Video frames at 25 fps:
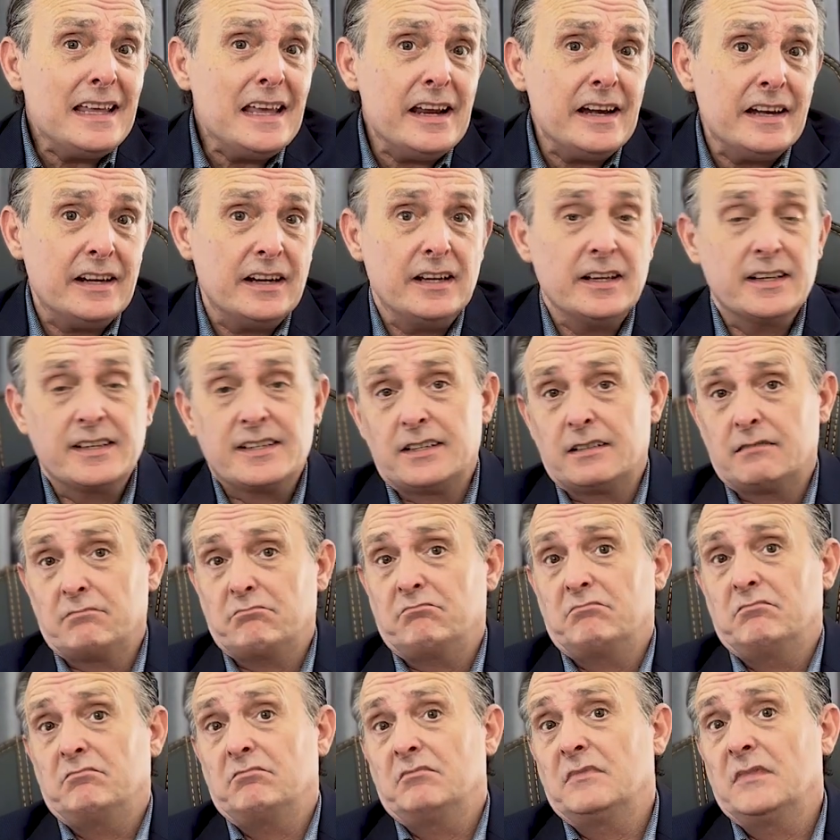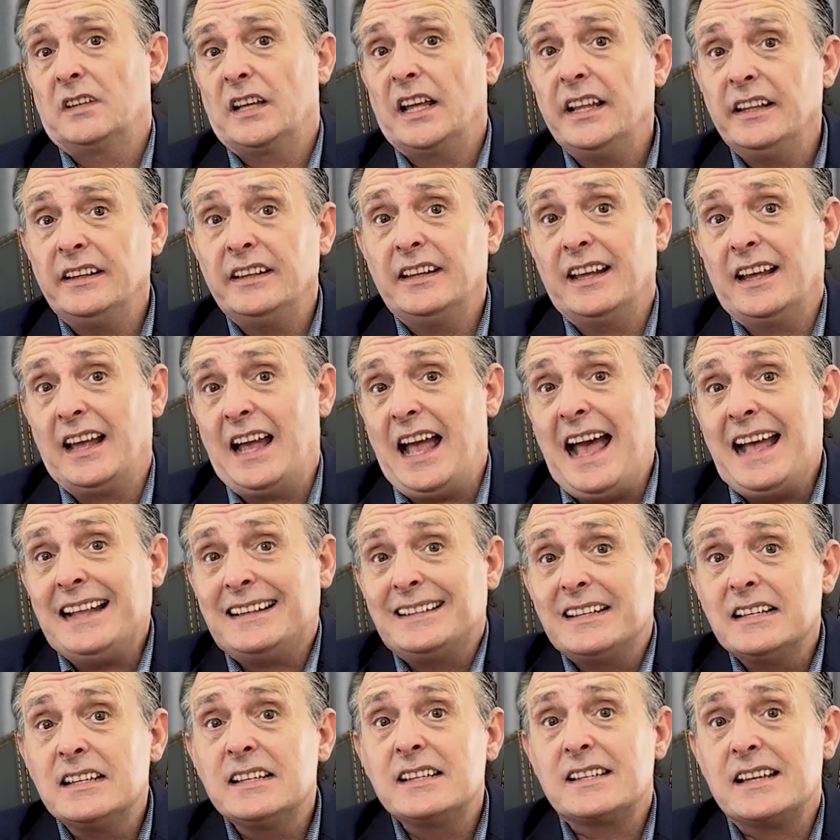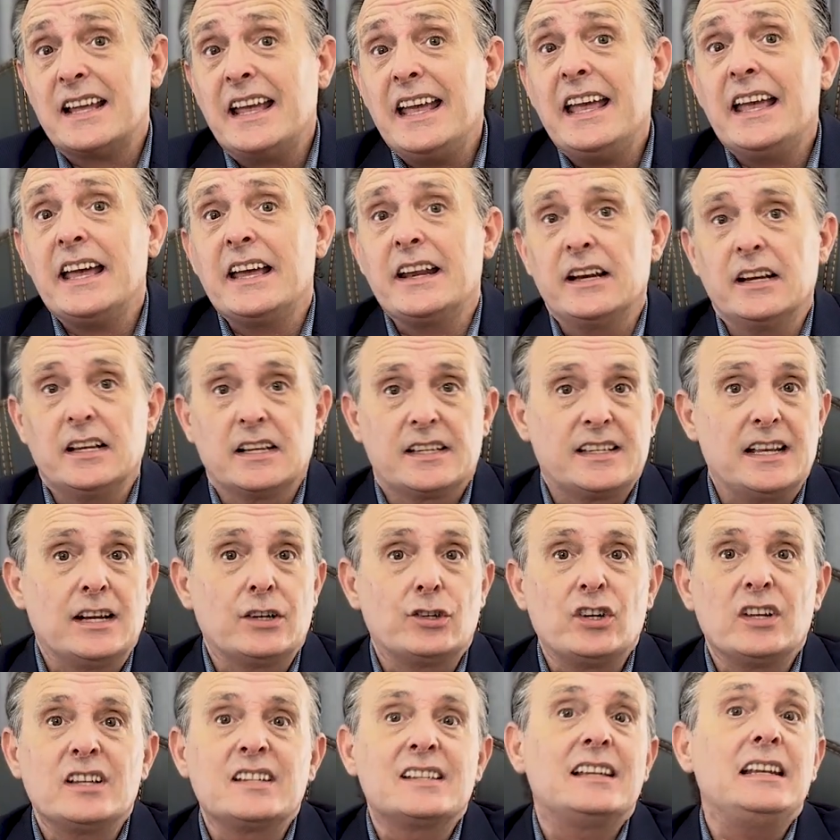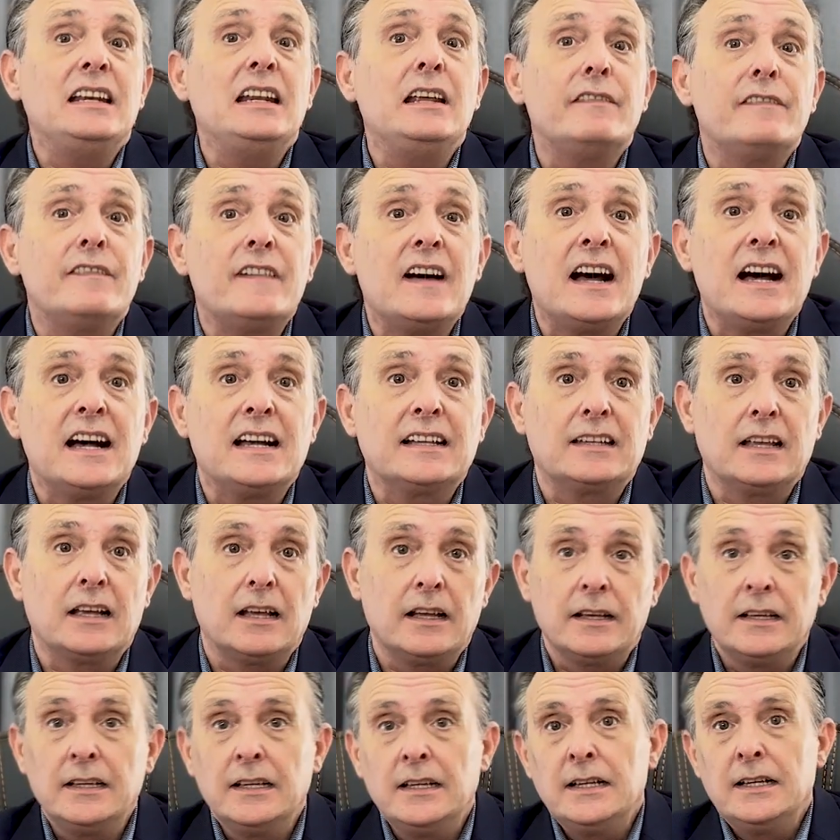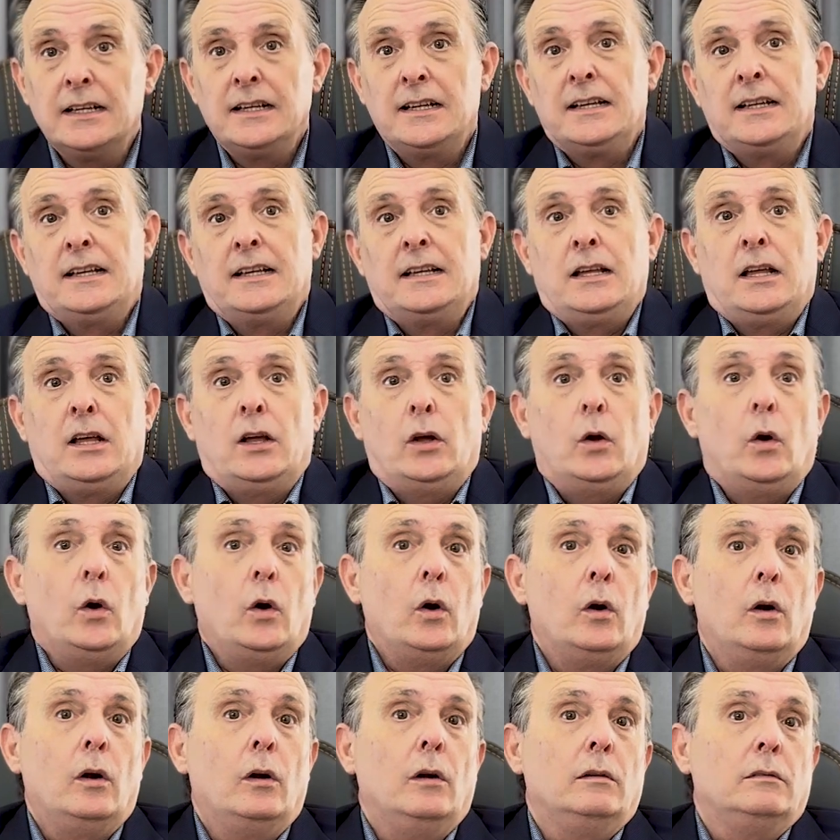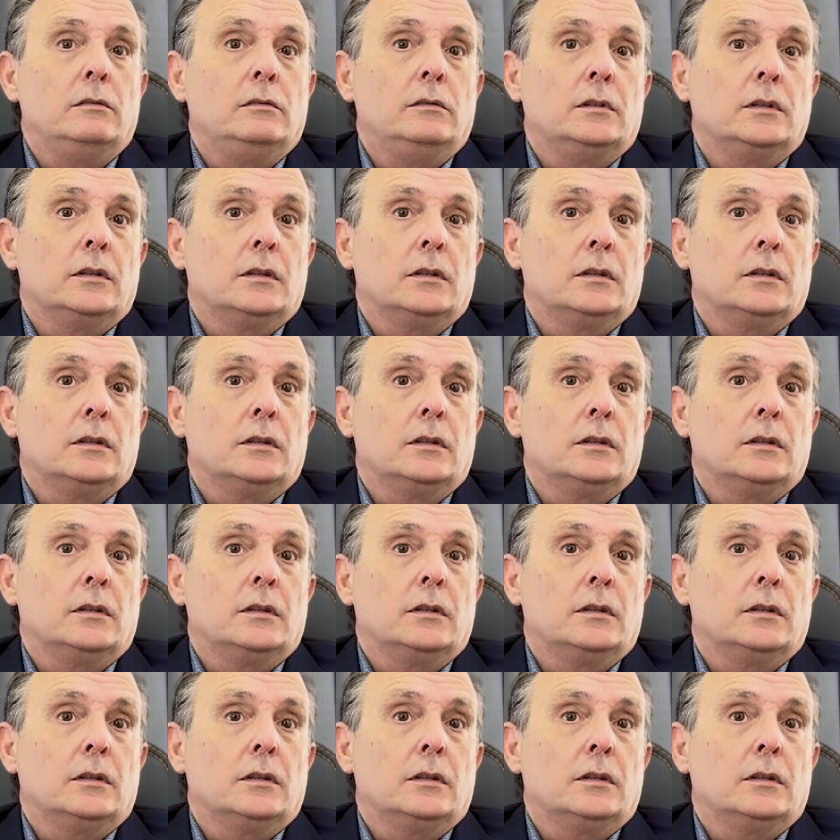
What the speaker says: areas in the Athens area, such as Glyfada or